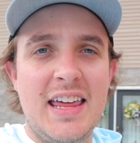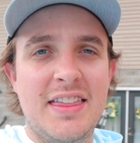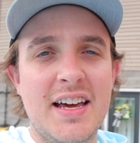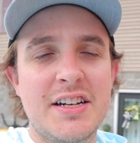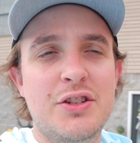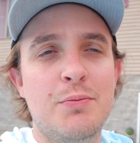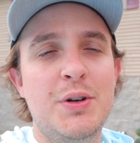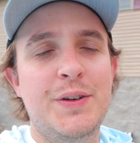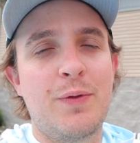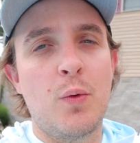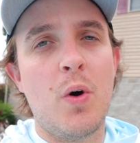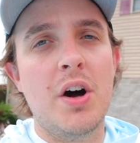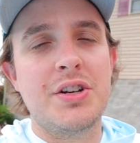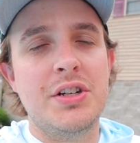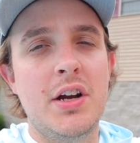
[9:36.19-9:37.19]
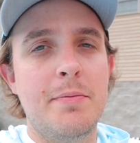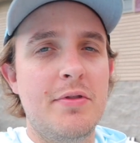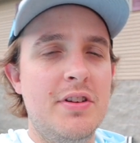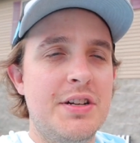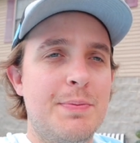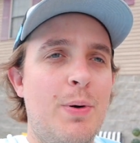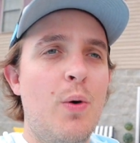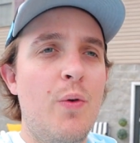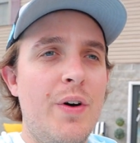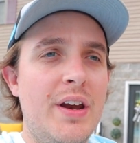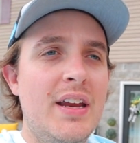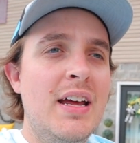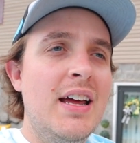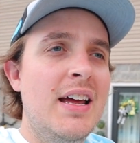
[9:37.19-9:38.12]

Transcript: Thanks so much for watching up to this point.